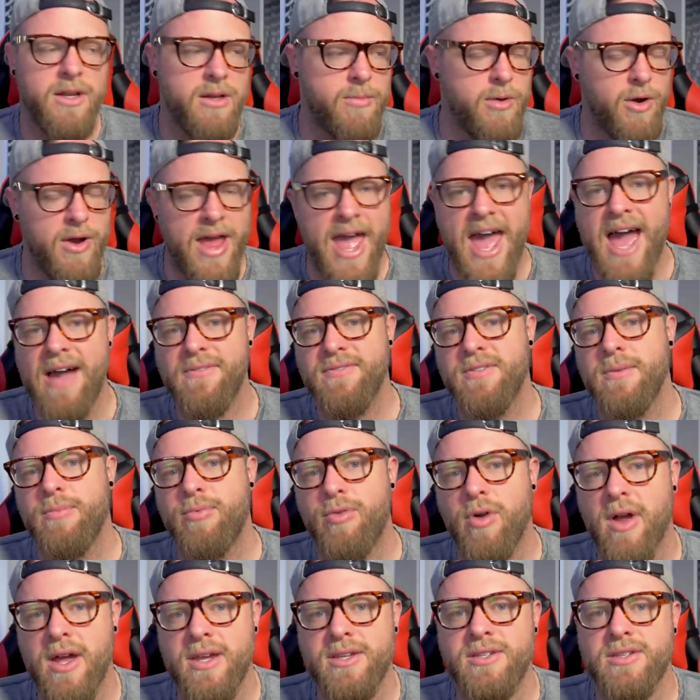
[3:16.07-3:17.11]
at about half the
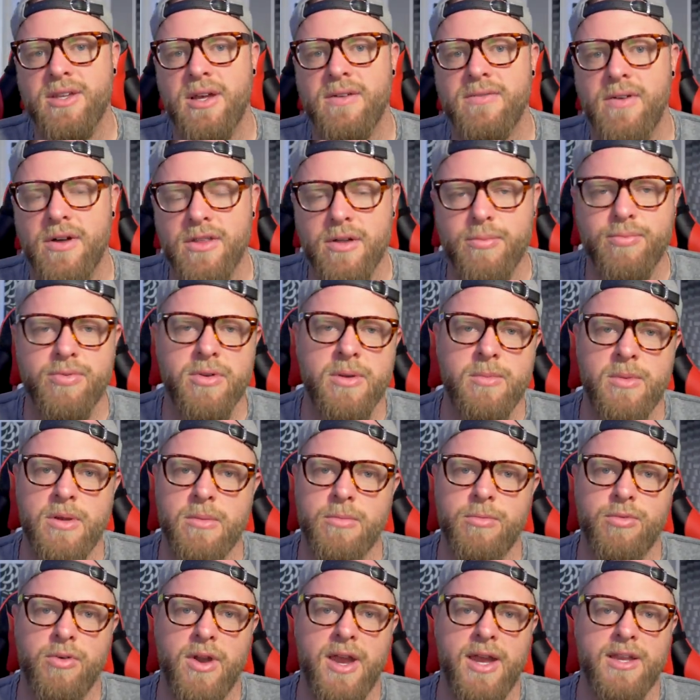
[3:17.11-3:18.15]
price of other premium
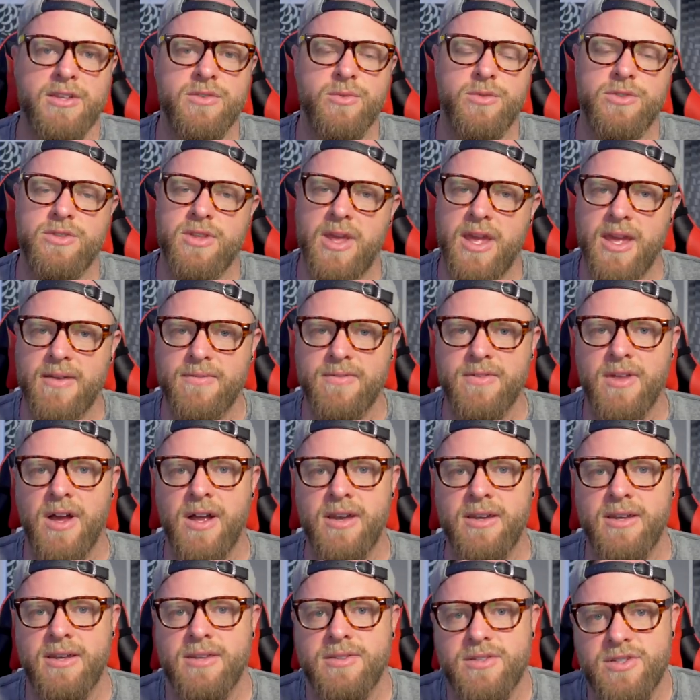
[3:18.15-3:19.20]
brands, which they have
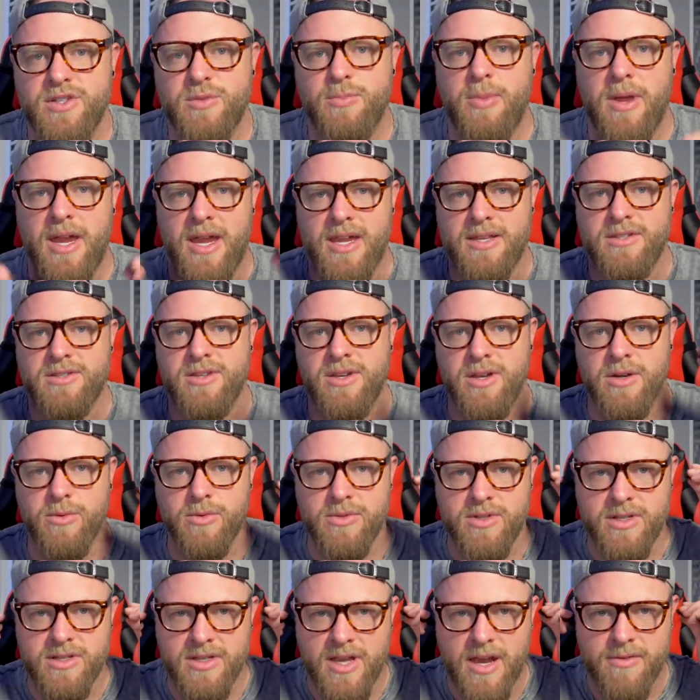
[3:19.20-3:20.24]
done in spades here with
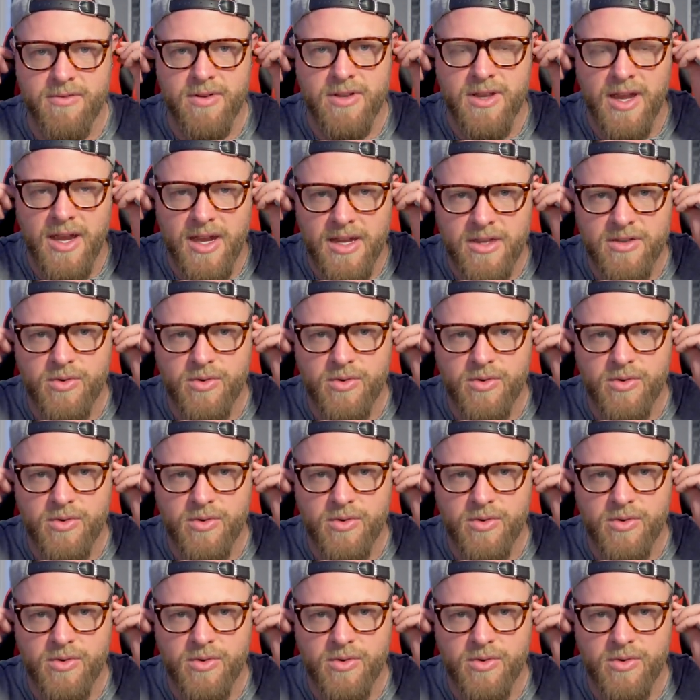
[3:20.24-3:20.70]
these everyday